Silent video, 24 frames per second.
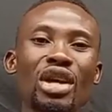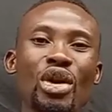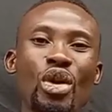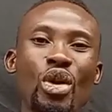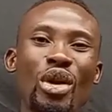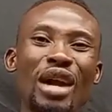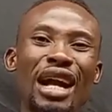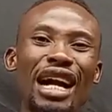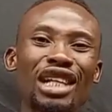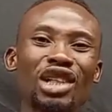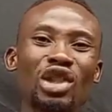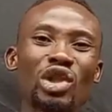
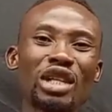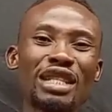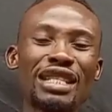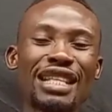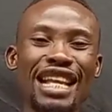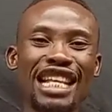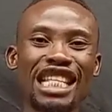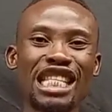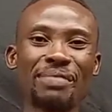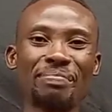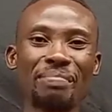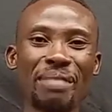you can just
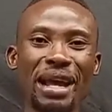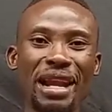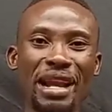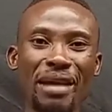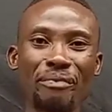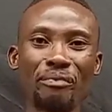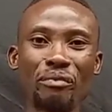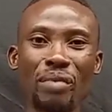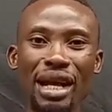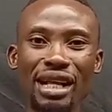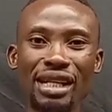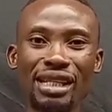
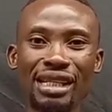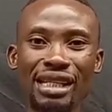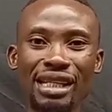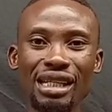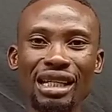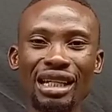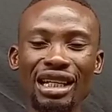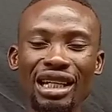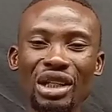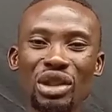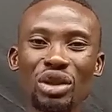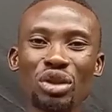experiment
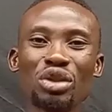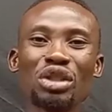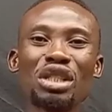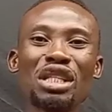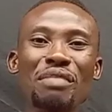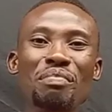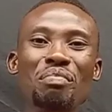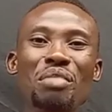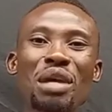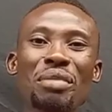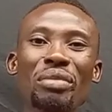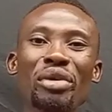
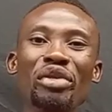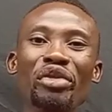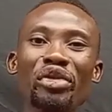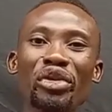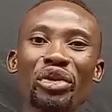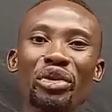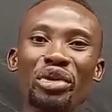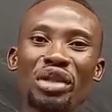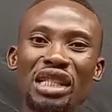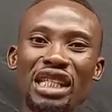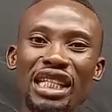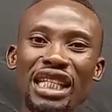using maybe
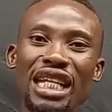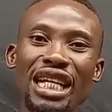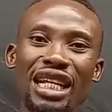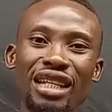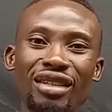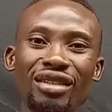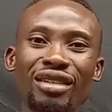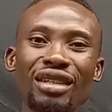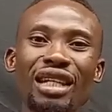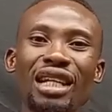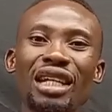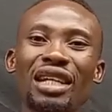few
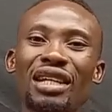snails.